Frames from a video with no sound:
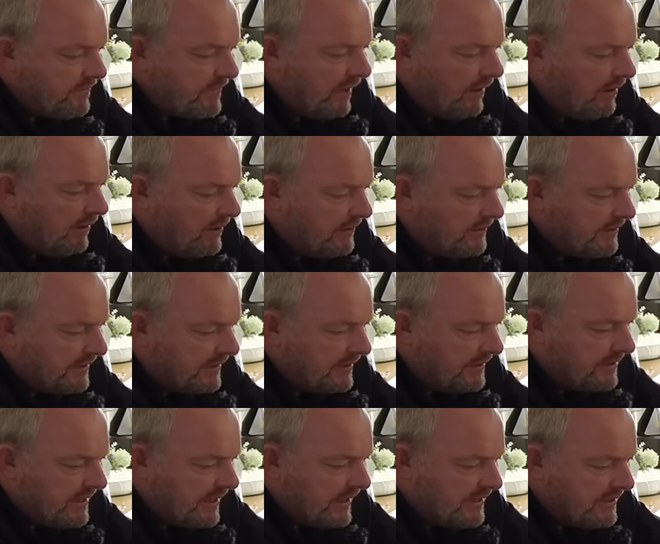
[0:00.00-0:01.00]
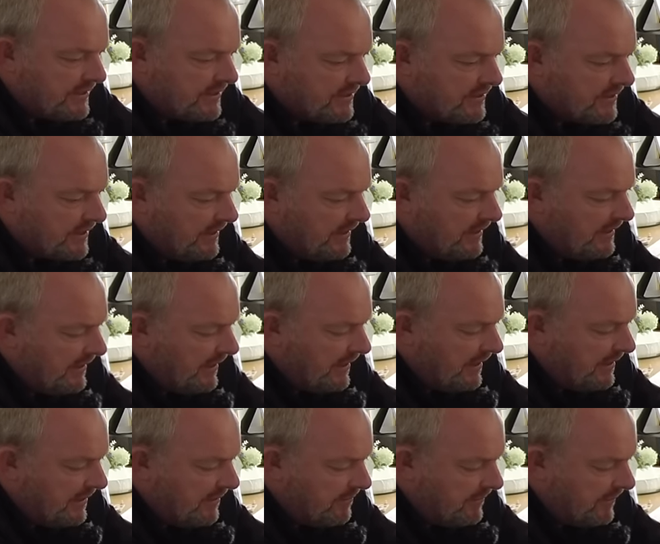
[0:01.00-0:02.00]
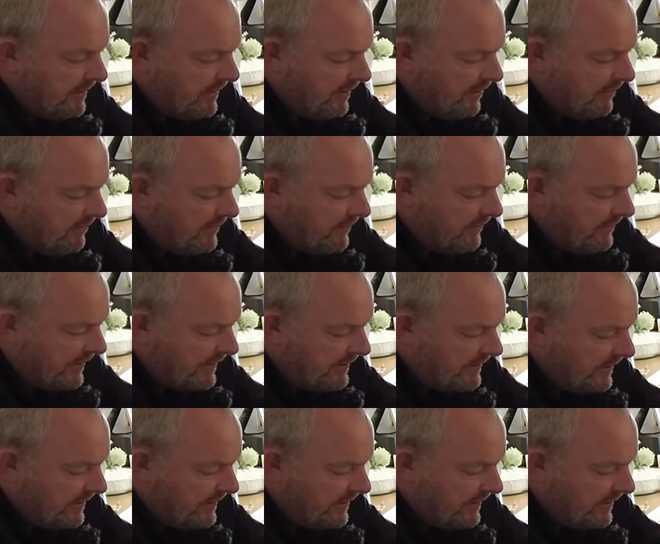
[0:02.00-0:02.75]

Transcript: on the tanks. Um, love the fact